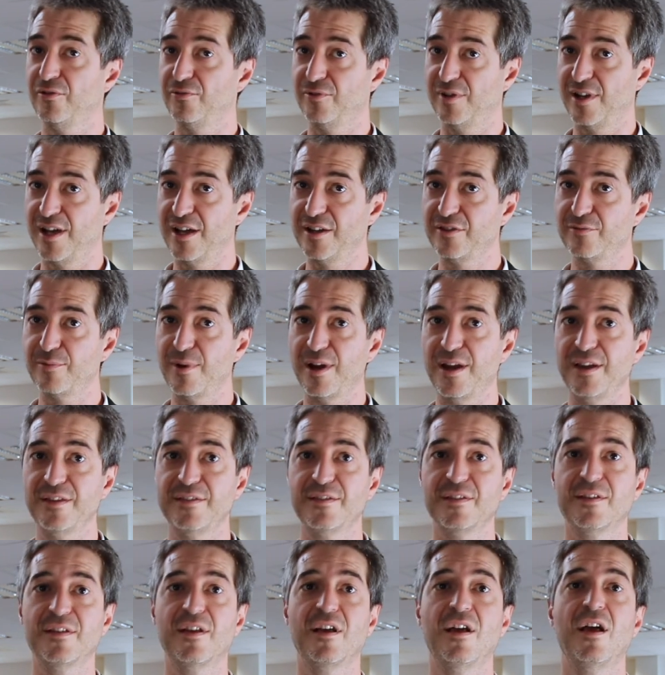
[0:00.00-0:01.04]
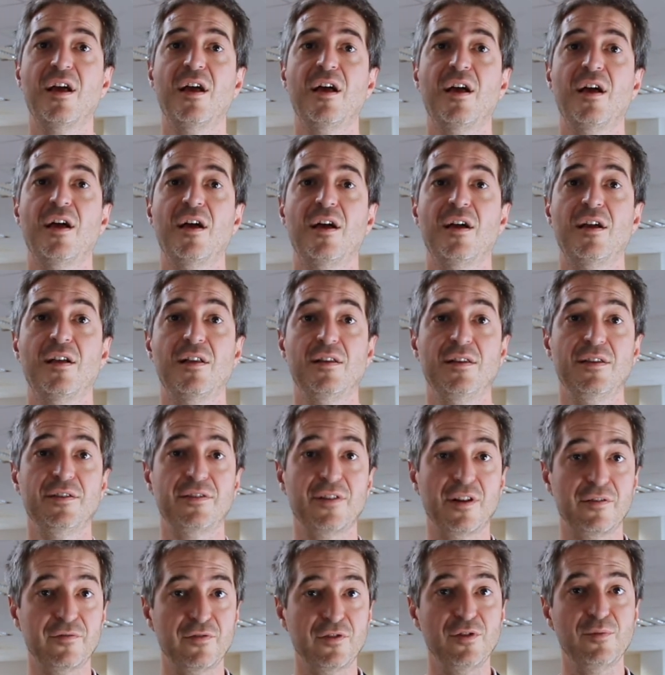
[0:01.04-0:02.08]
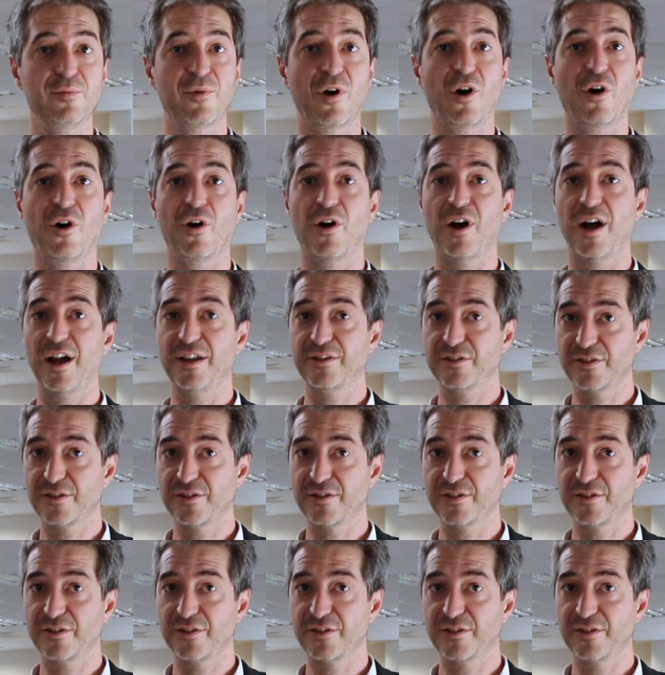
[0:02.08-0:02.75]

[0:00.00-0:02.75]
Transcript: to lightweight, little volume or high